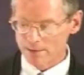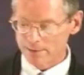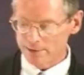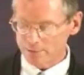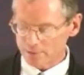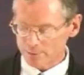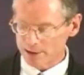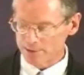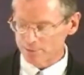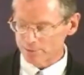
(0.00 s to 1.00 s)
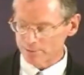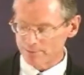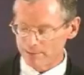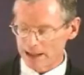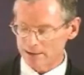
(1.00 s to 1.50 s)
These expenditures
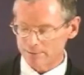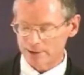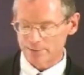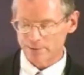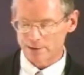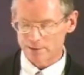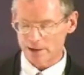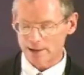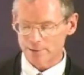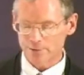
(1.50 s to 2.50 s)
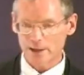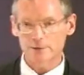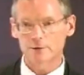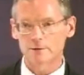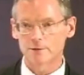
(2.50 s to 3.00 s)
have malinvested entire
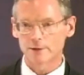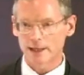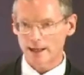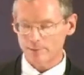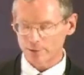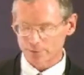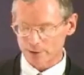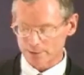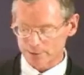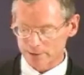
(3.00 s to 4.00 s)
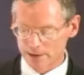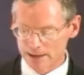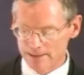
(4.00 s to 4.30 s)
sections of the capital structure.